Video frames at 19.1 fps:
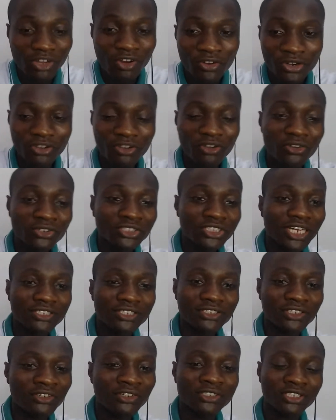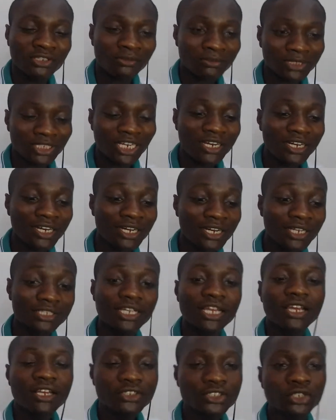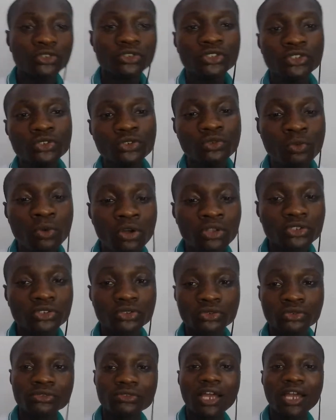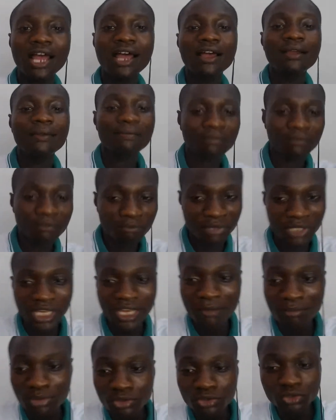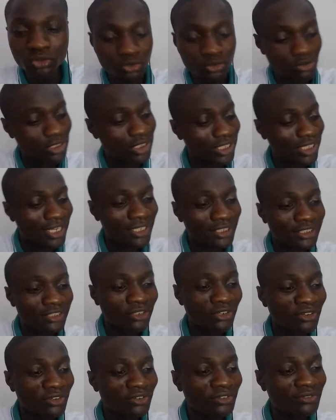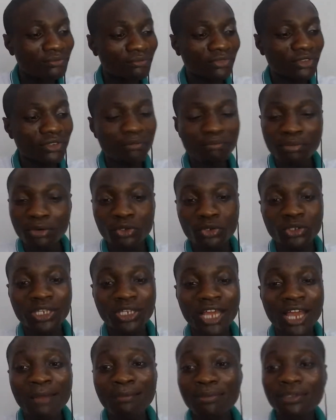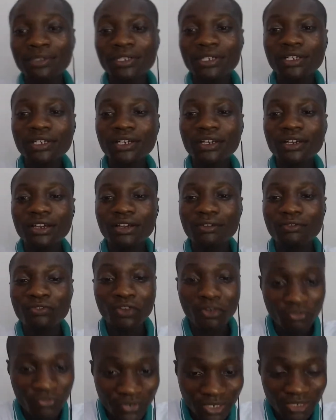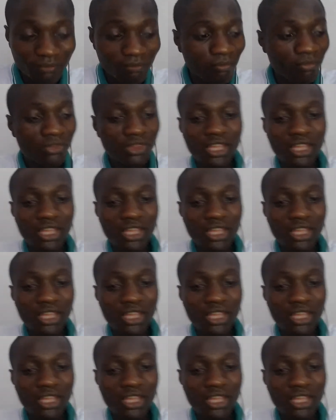on the contract or something like that. So you want to be able to create your prototype for free.